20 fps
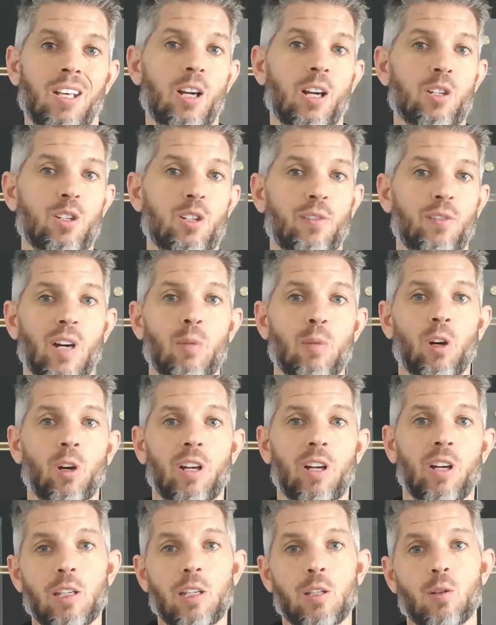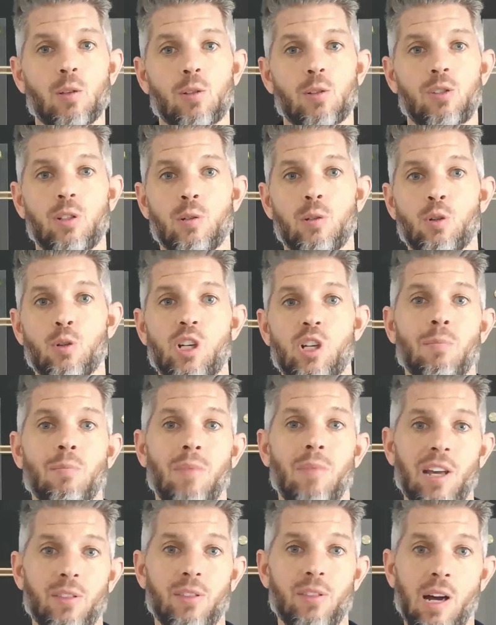here's a framework I use to shape
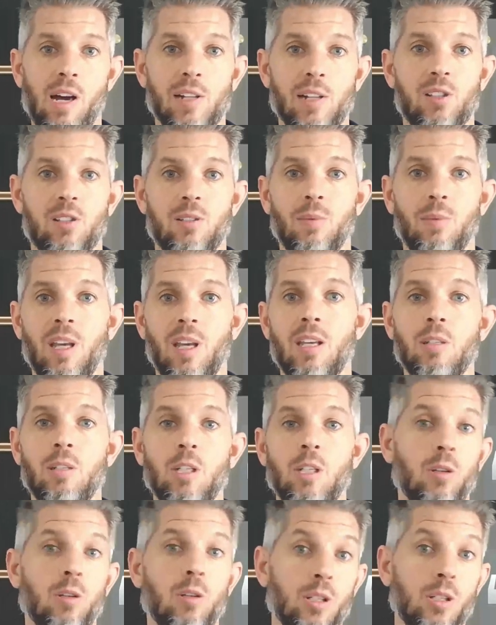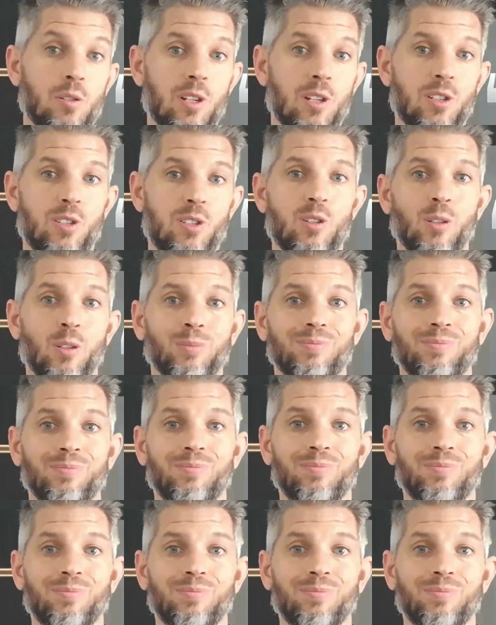my thoughts, and you can use this too.